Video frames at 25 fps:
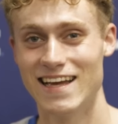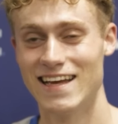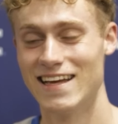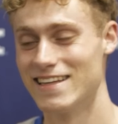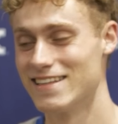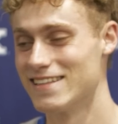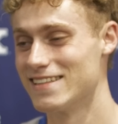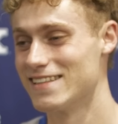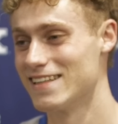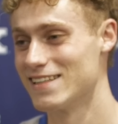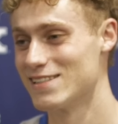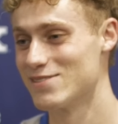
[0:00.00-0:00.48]

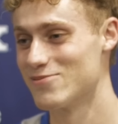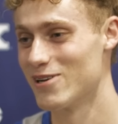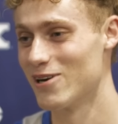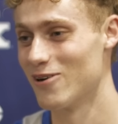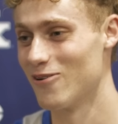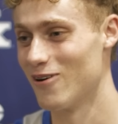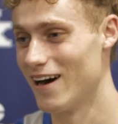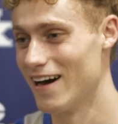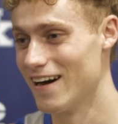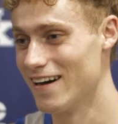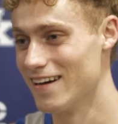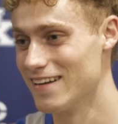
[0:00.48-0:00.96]
It's been a
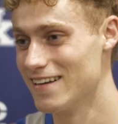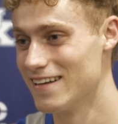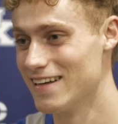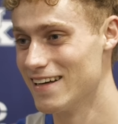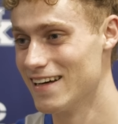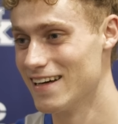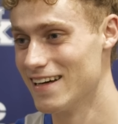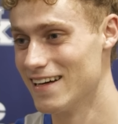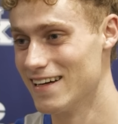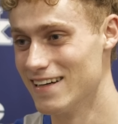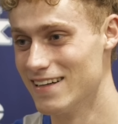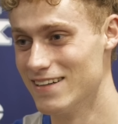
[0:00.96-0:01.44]
while.
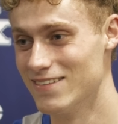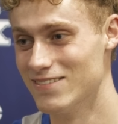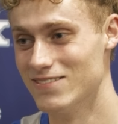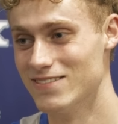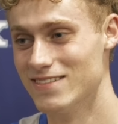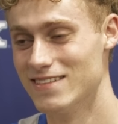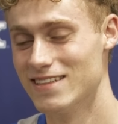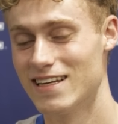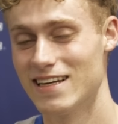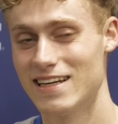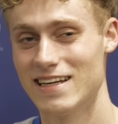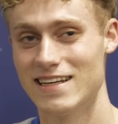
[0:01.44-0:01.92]

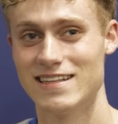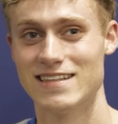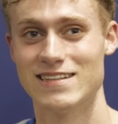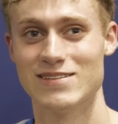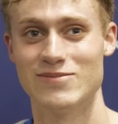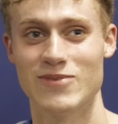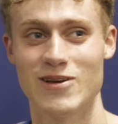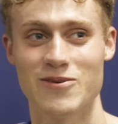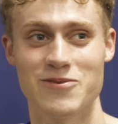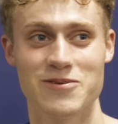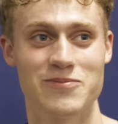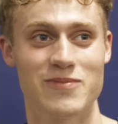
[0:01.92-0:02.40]

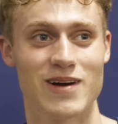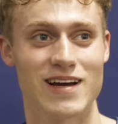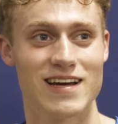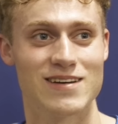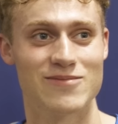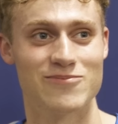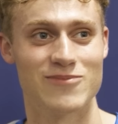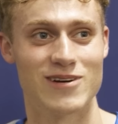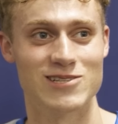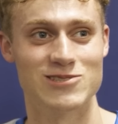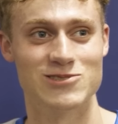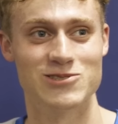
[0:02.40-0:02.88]
Maybe
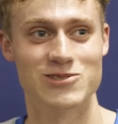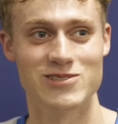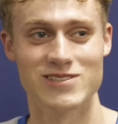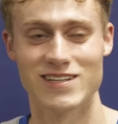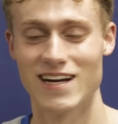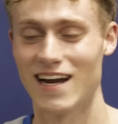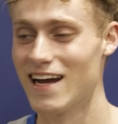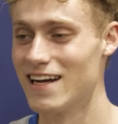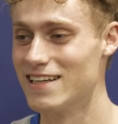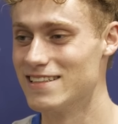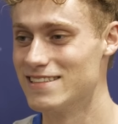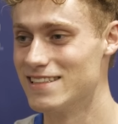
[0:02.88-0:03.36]
my junior
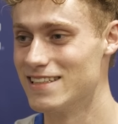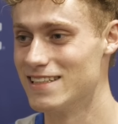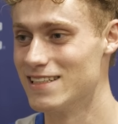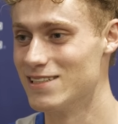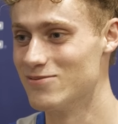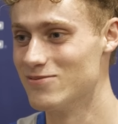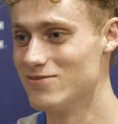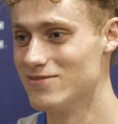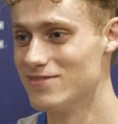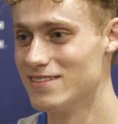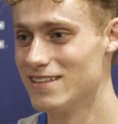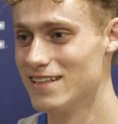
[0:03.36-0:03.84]
high
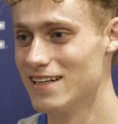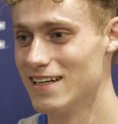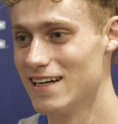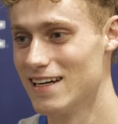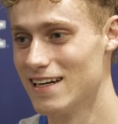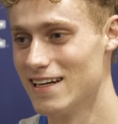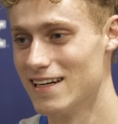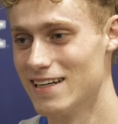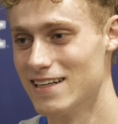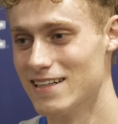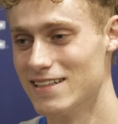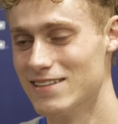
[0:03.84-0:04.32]
team,
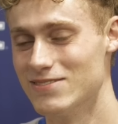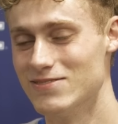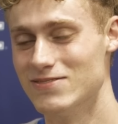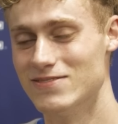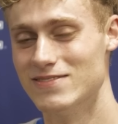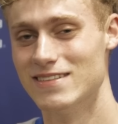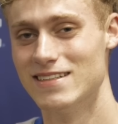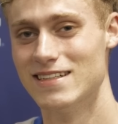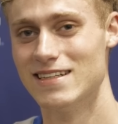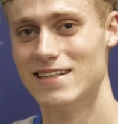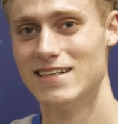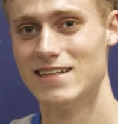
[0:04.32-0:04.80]

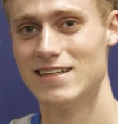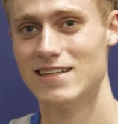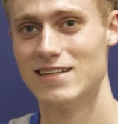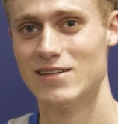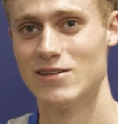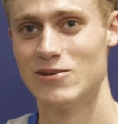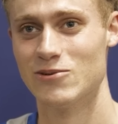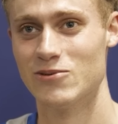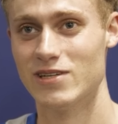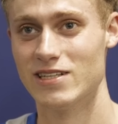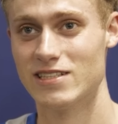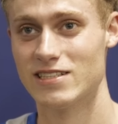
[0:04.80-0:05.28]

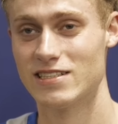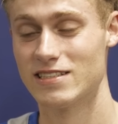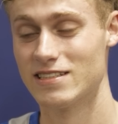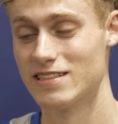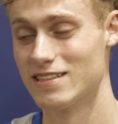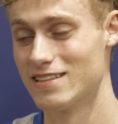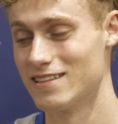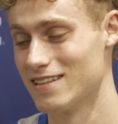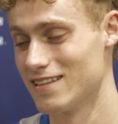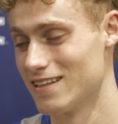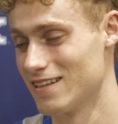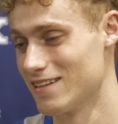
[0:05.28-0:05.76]
which
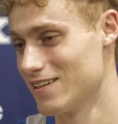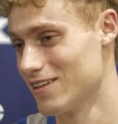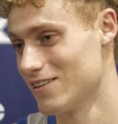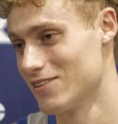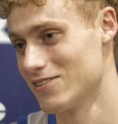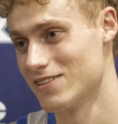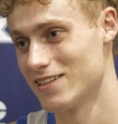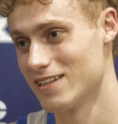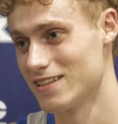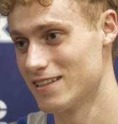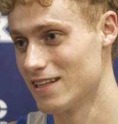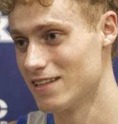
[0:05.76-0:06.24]

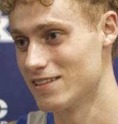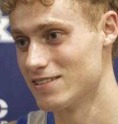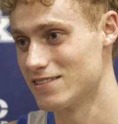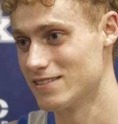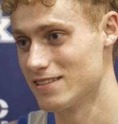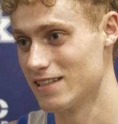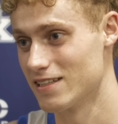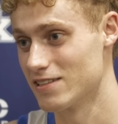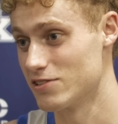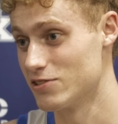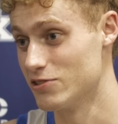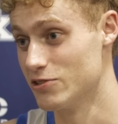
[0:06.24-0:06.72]
another thing
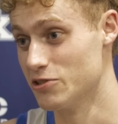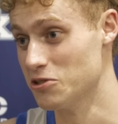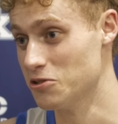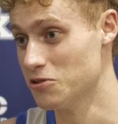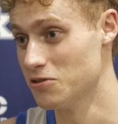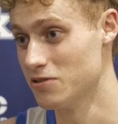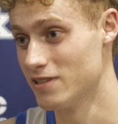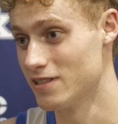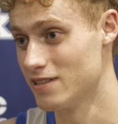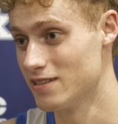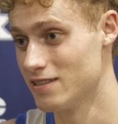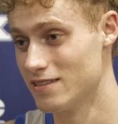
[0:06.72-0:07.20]
that's
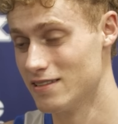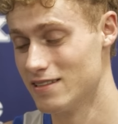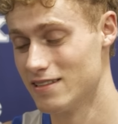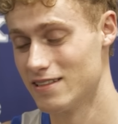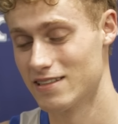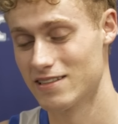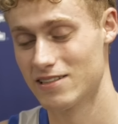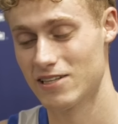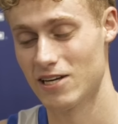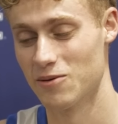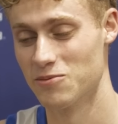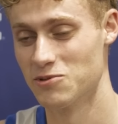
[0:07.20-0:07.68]
new and
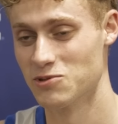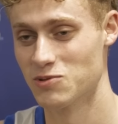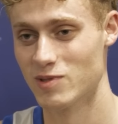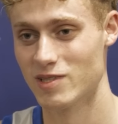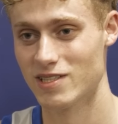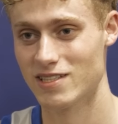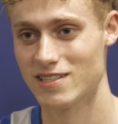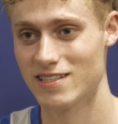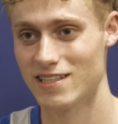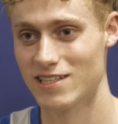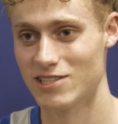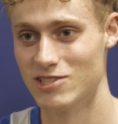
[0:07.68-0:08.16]
comes
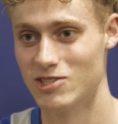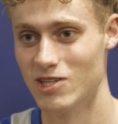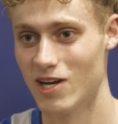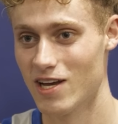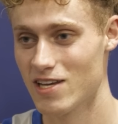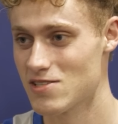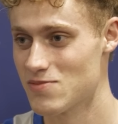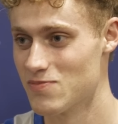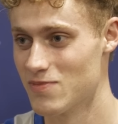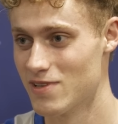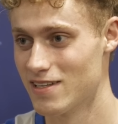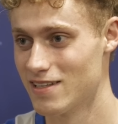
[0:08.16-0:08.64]
with
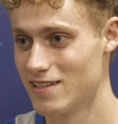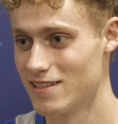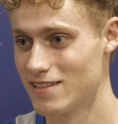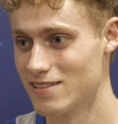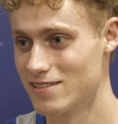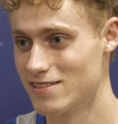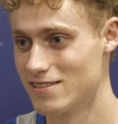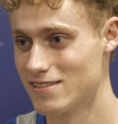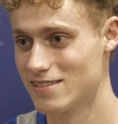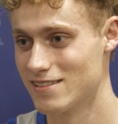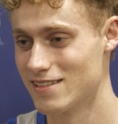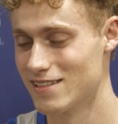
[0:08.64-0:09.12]
adjustment
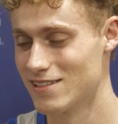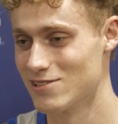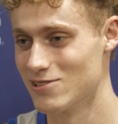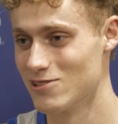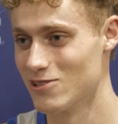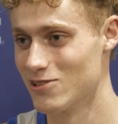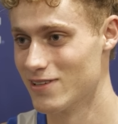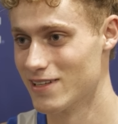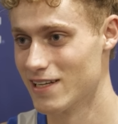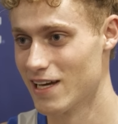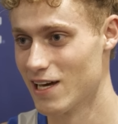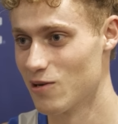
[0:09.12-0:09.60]
is
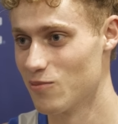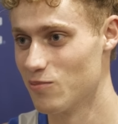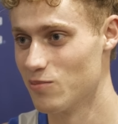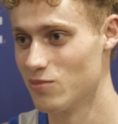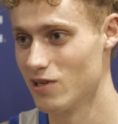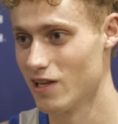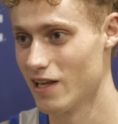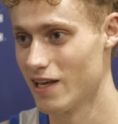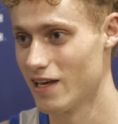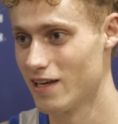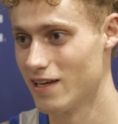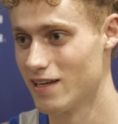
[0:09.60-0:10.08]
learning how to
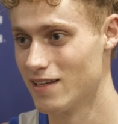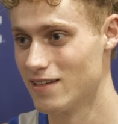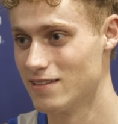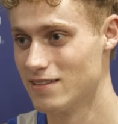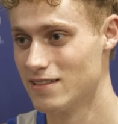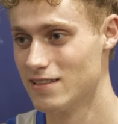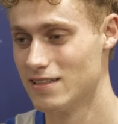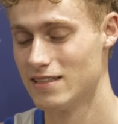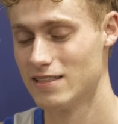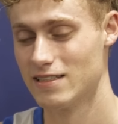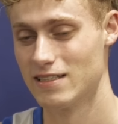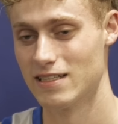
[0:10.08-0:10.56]
play.
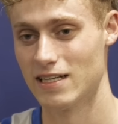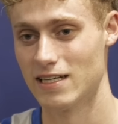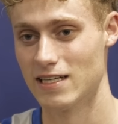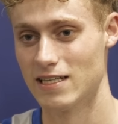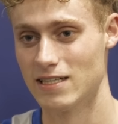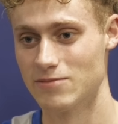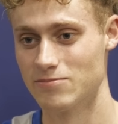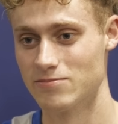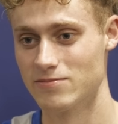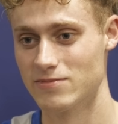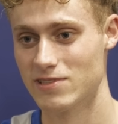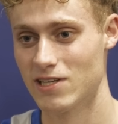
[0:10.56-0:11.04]

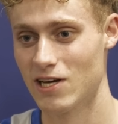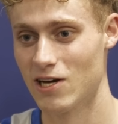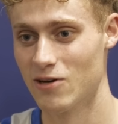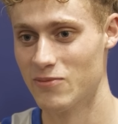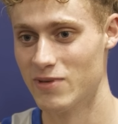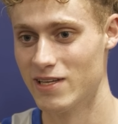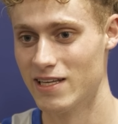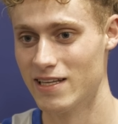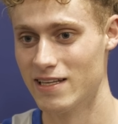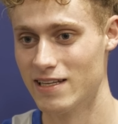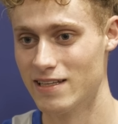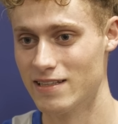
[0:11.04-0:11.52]

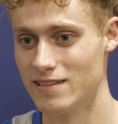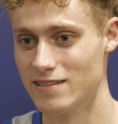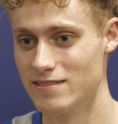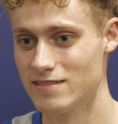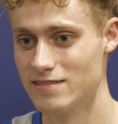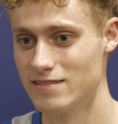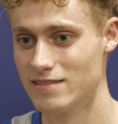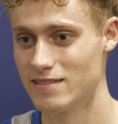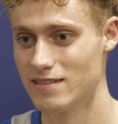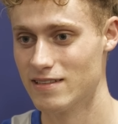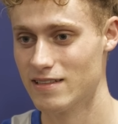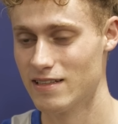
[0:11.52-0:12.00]
Come in
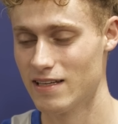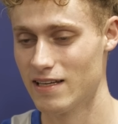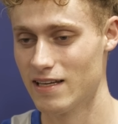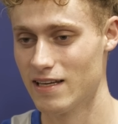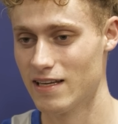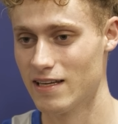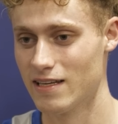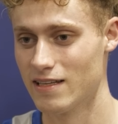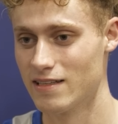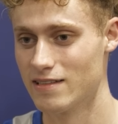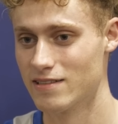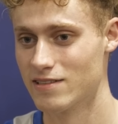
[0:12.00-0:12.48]

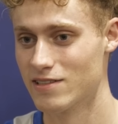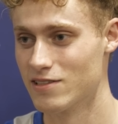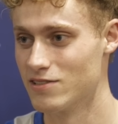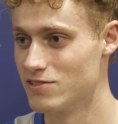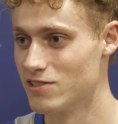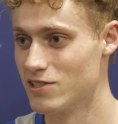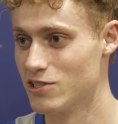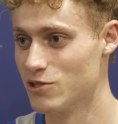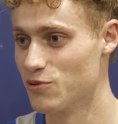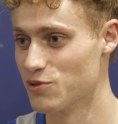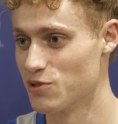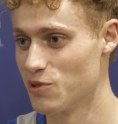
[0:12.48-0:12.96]
and
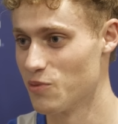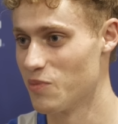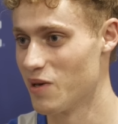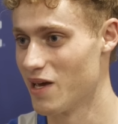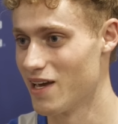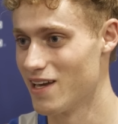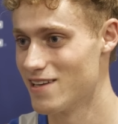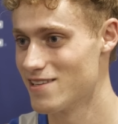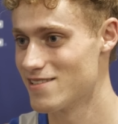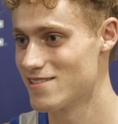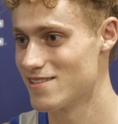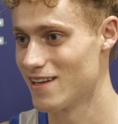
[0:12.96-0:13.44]
continue with the
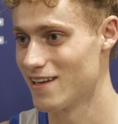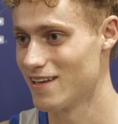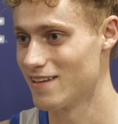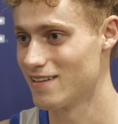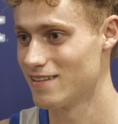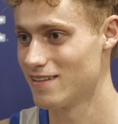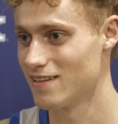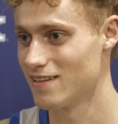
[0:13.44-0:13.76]
pace that